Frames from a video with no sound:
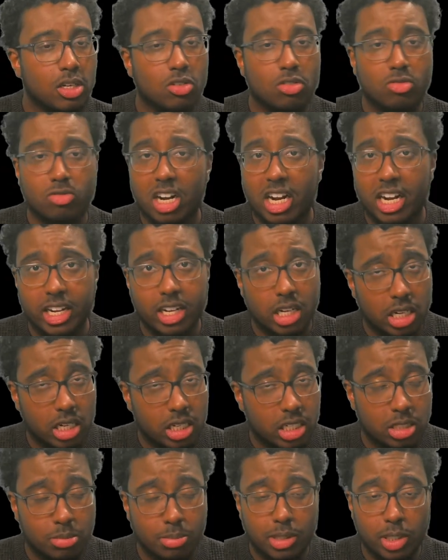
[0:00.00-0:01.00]
Raya,
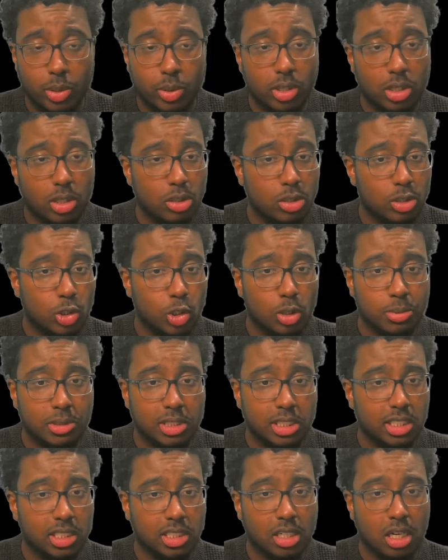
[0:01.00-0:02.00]
he's been doing a good job since
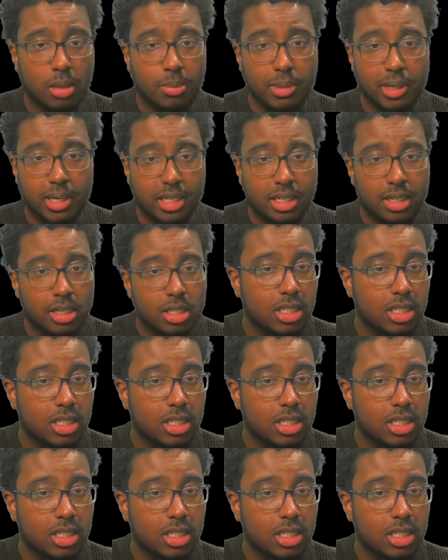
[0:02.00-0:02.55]
he's come in.